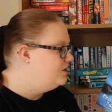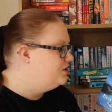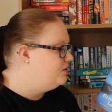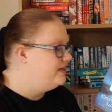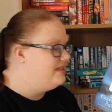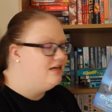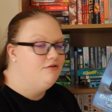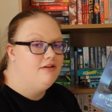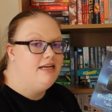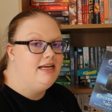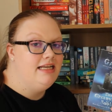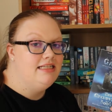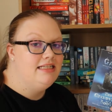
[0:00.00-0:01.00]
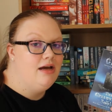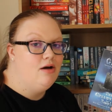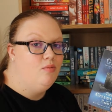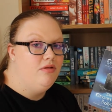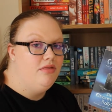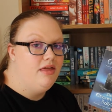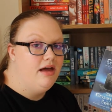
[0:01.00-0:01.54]
so I definitely need to get on
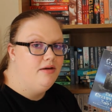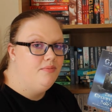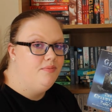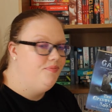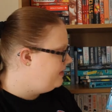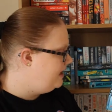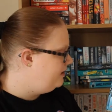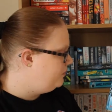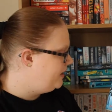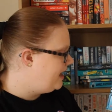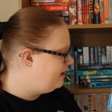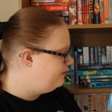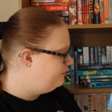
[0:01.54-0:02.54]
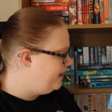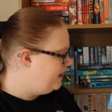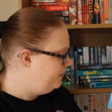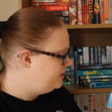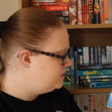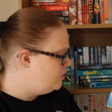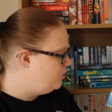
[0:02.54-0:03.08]
with that. Then we have
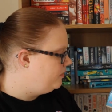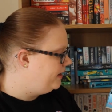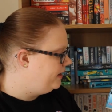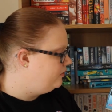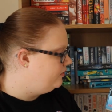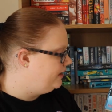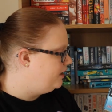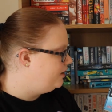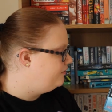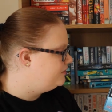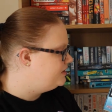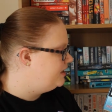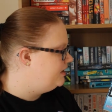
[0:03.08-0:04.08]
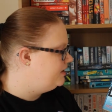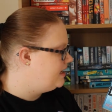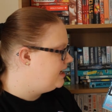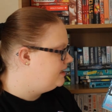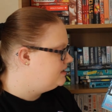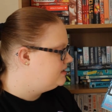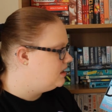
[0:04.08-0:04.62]
Baby Doll by Hollie Overton,
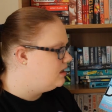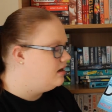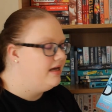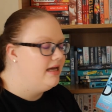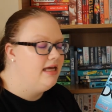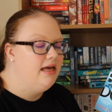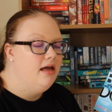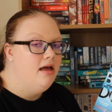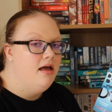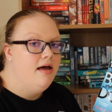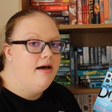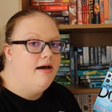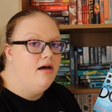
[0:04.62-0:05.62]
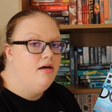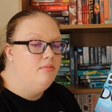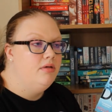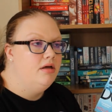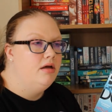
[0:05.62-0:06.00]
and I um,